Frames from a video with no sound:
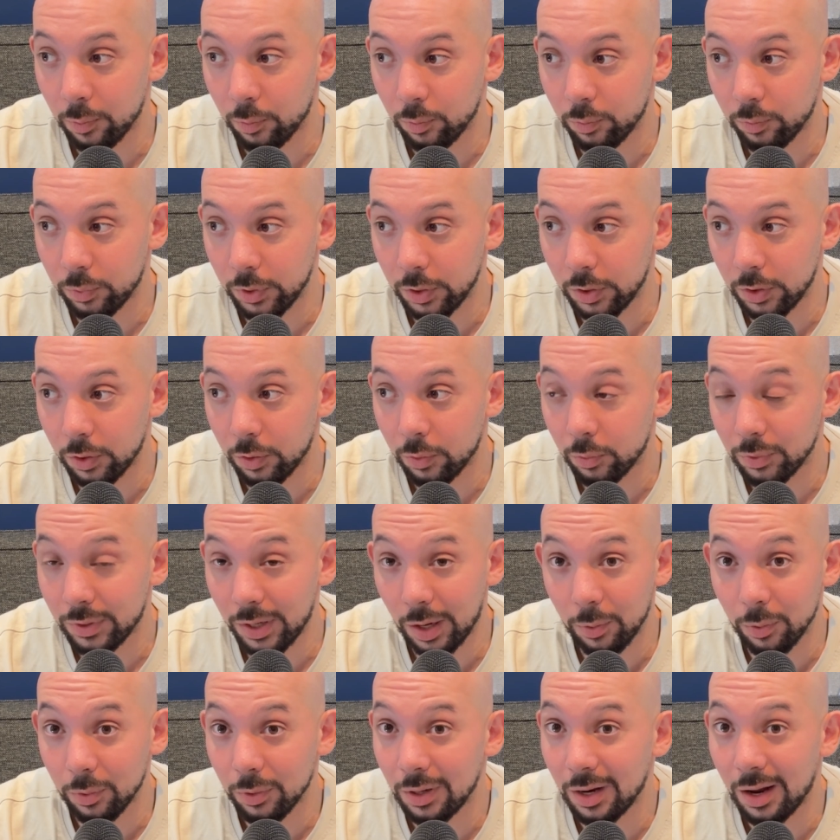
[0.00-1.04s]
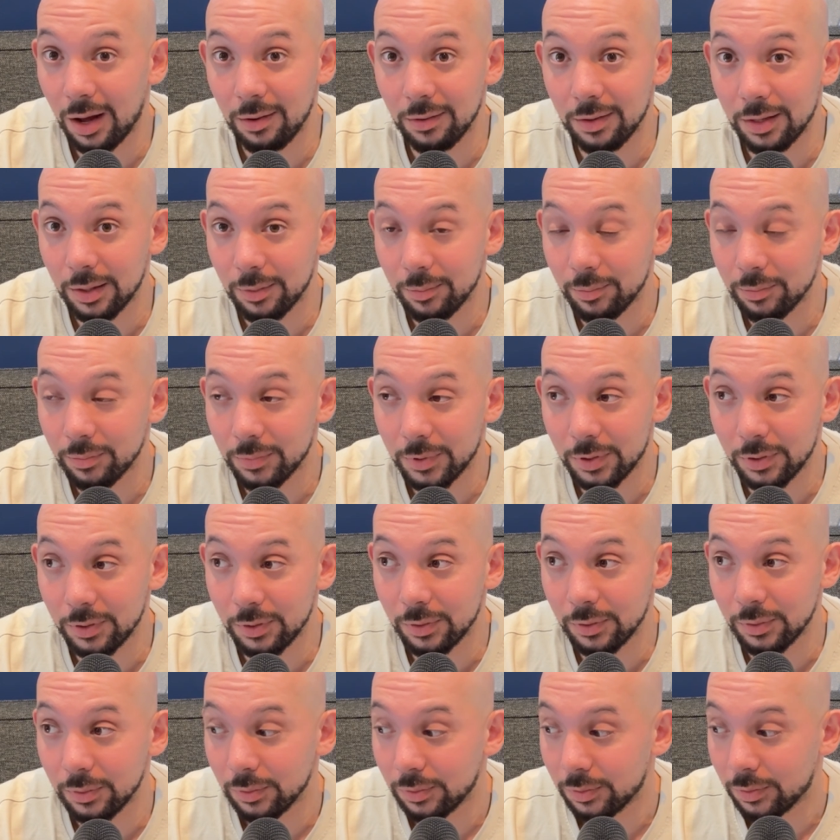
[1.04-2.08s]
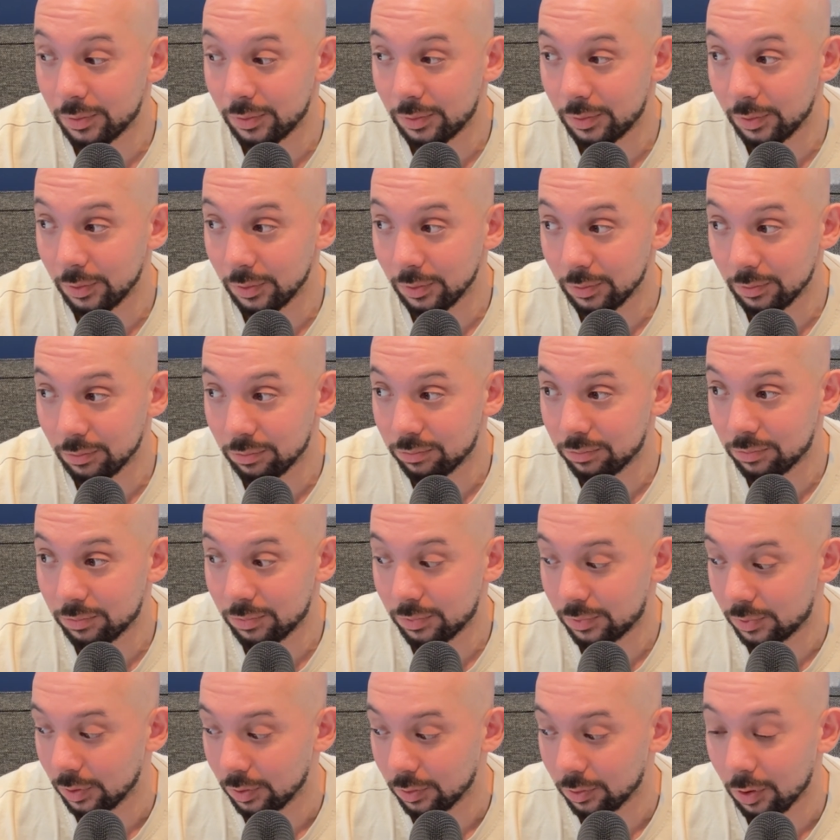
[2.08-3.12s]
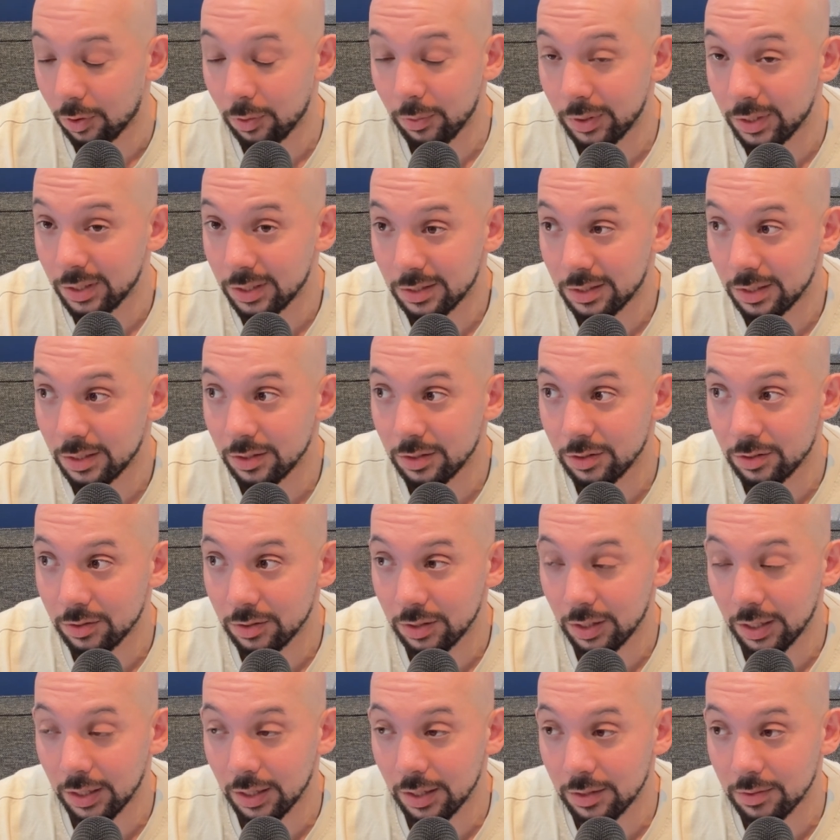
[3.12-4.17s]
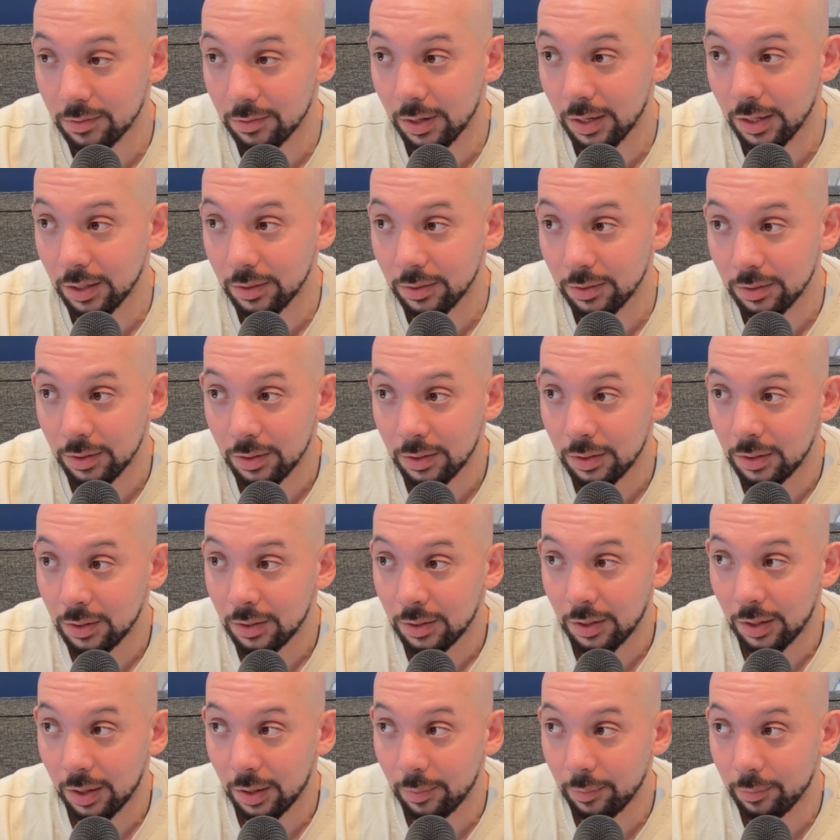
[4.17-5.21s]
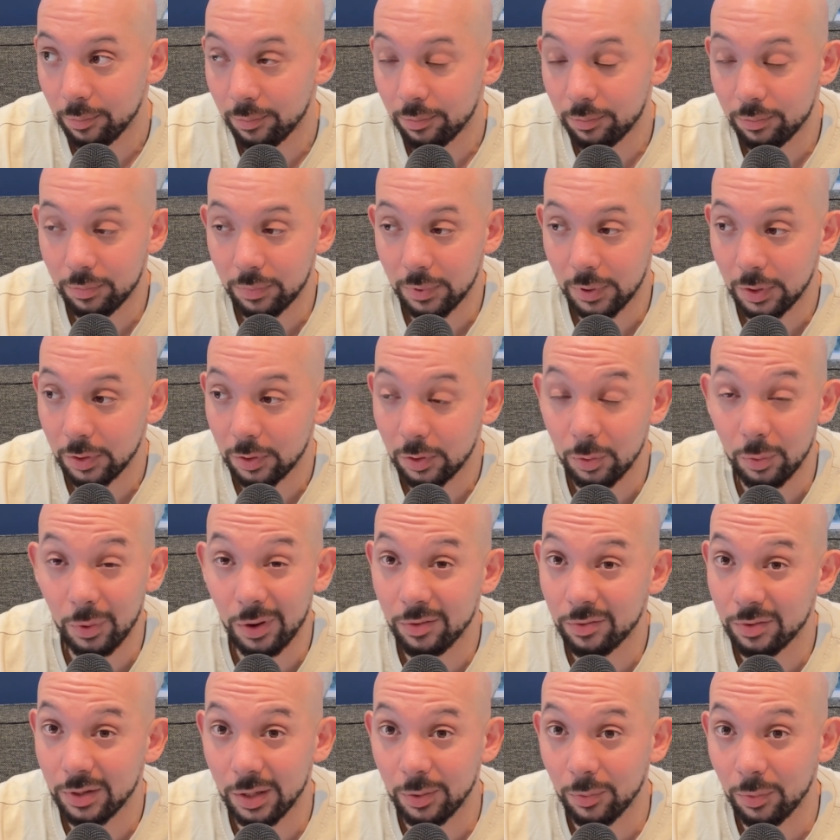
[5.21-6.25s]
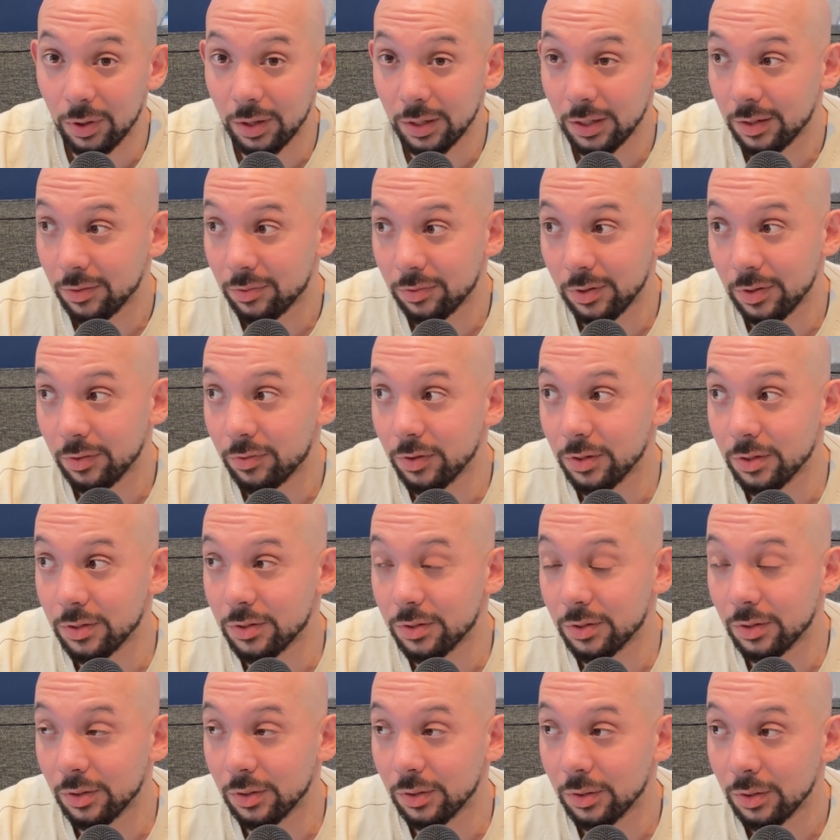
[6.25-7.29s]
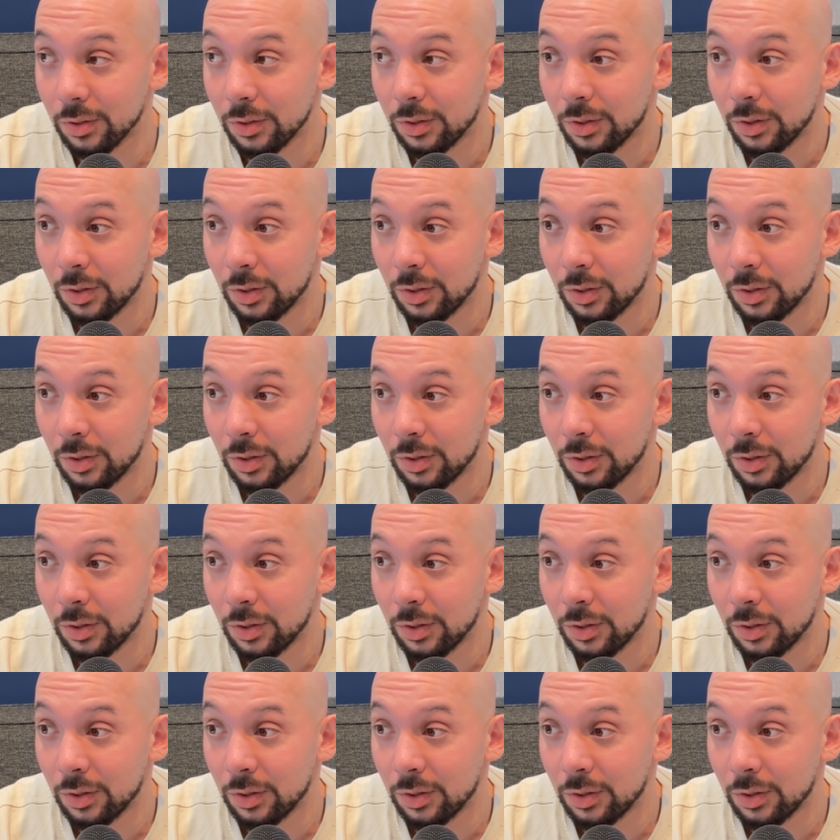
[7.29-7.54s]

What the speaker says: will allow them to grow in this industry, I guess, right? And do whatever they want. If it's to